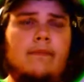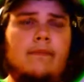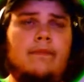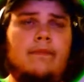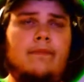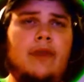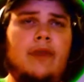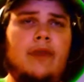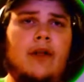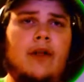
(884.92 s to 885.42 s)

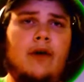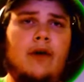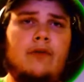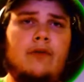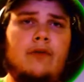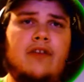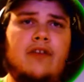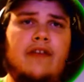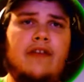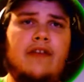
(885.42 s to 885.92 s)
You know,
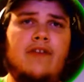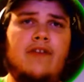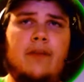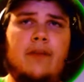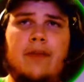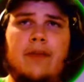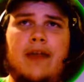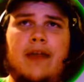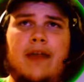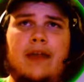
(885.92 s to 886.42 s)

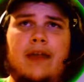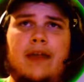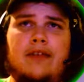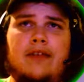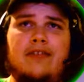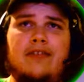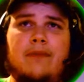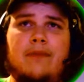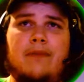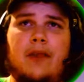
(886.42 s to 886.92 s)
significant being
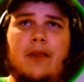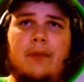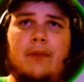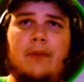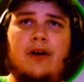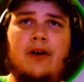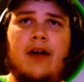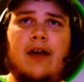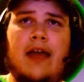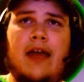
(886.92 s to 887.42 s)
his
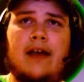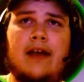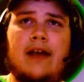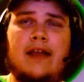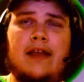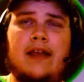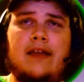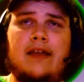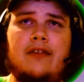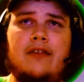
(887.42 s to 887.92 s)
Pelipper and
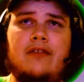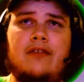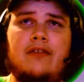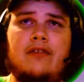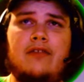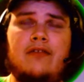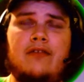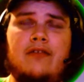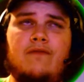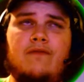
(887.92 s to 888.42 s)

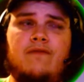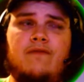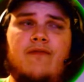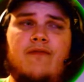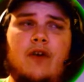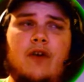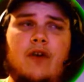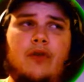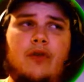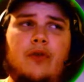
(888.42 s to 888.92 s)
his
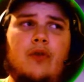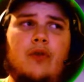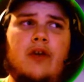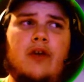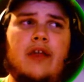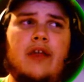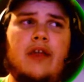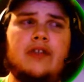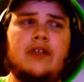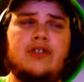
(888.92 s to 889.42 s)
Ferrothorn,
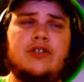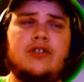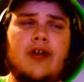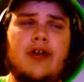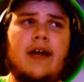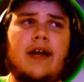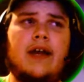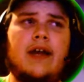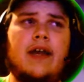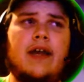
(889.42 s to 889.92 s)
and his
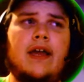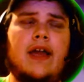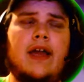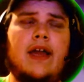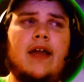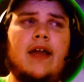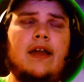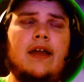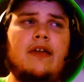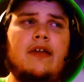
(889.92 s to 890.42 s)
Dragonite,
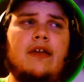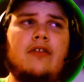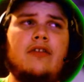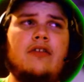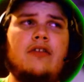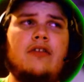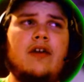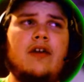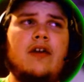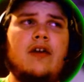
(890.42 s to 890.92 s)
and
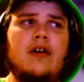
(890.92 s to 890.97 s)
his